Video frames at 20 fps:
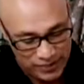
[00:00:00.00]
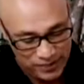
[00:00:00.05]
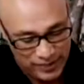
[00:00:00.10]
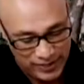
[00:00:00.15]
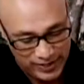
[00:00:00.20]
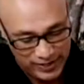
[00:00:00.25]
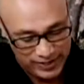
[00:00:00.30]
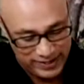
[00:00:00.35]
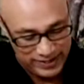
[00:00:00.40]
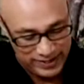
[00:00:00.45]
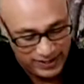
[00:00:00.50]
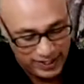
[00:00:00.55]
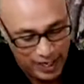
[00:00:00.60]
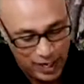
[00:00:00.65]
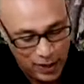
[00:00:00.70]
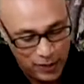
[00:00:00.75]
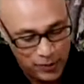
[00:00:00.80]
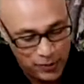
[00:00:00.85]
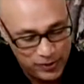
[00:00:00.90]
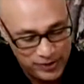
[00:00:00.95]
But
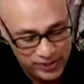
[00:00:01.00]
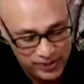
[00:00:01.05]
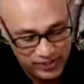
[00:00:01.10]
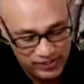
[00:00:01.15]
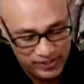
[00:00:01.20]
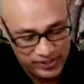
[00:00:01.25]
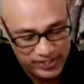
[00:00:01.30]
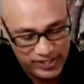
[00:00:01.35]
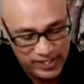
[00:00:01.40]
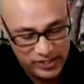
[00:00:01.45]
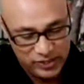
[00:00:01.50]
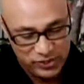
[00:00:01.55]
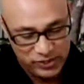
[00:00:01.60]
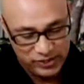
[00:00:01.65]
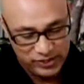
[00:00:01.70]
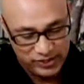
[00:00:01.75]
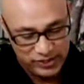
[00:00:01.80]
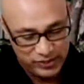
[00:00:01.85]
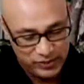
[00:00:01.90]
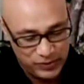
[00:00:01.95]
how was his
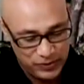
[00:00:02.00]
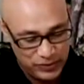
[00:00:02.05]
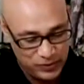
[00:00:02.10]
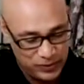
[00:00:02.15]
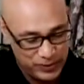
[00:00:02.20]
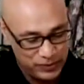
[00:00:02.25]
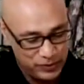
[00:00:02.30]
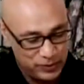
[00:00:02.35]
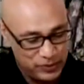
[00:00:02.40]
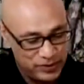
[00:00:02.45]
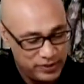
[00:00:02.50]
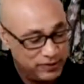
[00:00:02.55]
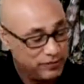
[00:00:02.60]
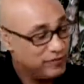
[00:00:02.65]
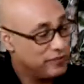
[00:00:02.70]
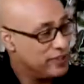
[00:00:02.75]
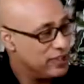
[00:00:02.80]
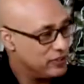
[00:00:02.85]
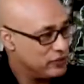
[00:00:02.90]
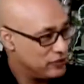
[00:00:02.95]
relations with the
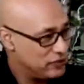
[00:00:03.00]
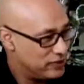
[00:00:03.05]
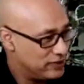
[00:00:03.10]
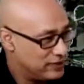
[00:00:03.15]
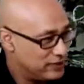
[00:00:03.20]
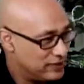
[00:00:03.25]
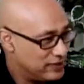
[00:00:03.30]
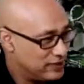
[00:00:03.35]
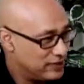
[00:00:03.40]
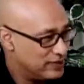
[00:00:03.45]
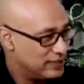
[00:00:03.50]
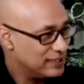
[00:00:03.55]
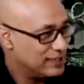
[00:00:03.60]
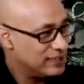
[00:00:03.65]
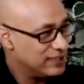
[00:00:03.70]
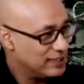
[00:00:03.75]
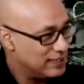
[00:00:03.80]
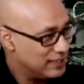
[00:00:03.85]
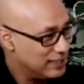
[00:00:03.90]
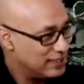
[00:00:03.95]
French,
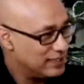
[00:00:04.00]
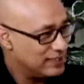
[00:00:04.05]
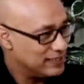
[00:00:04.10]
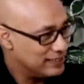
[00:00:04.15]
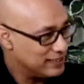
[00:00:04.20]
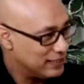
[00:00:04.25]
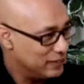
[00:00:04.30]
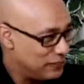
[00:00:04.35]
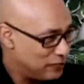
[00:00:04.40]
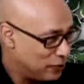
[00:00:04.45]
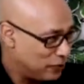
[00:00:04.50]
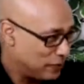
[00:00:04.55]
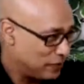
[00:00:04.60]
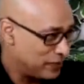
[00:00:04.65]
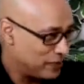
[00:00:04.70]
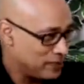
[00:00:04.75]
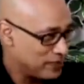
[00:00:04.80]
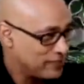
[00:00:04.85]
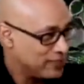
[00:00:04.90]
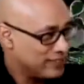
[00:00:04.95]
the former?